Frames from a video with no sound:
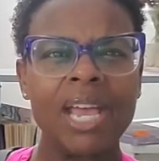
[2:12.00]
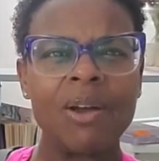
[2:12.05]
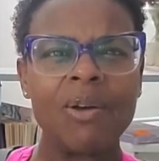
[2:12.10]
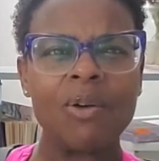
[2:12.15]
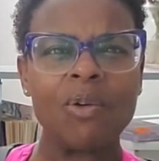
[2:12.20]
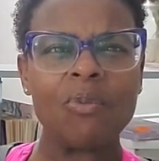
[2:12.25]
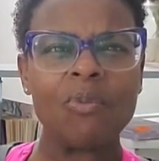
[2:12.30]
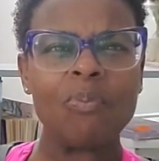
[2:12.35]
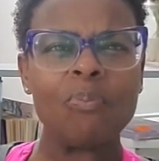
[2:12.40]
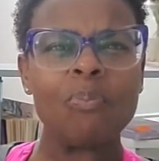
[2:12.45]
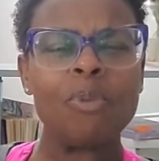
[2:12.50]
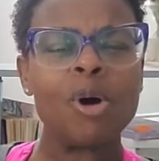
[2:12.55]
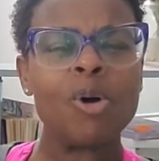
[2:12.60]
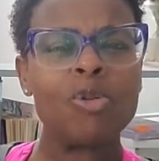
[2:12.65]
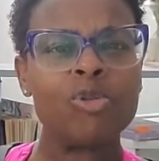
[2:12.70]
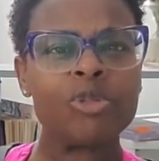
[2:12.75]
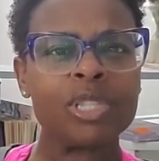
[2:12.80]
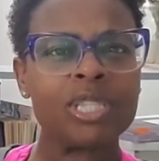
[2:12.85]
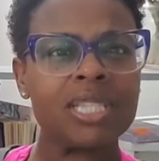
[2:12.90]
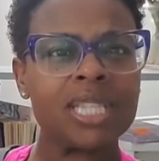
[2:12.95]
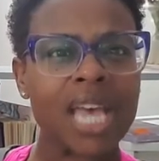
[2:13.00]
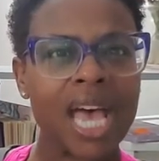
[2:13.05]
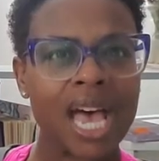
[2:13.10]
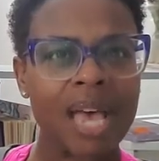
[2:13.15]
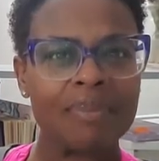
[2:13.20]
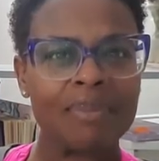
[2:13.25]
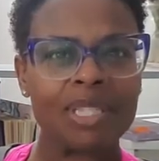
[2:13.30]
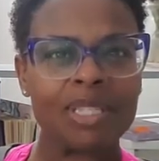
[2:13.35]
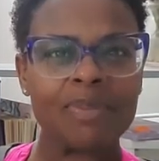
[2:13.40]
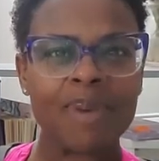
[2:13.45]
most
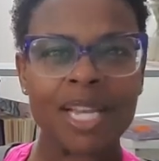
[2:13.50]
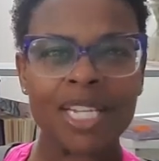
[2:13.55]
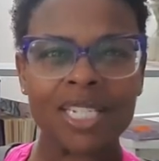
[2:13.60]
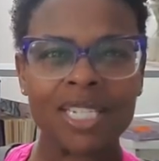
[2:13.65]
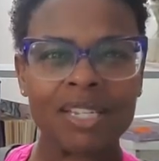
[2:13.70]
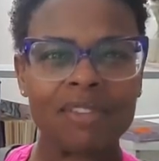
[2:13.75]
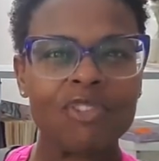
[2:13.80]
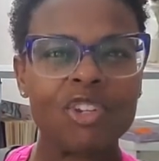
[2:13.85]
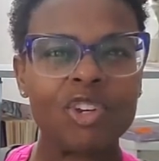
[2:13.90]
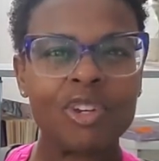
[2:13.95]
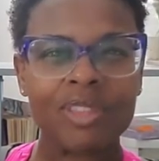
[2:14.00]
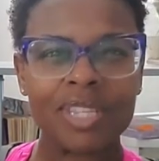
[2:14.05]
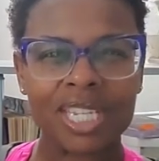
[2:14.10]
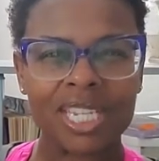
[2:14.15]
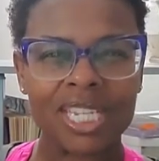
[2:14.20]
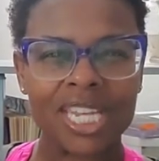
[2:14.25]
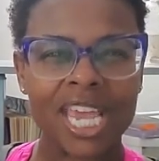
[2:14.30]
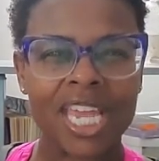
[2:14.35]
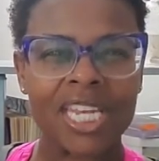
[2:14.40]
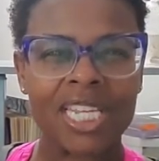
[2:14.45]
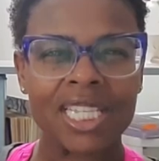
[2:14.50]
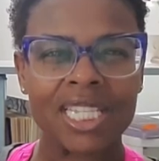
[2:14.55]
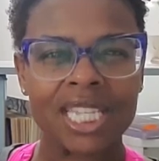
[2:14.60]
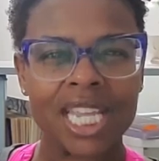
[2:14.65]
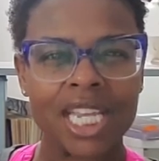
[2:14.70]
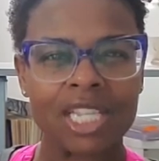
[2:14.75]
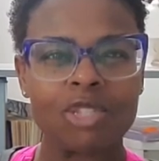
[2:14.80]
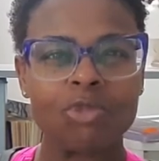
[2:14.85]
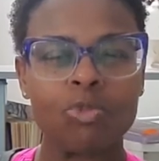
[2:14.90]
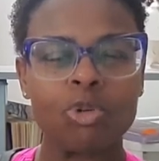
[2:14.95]
times, especially if you're in the United States,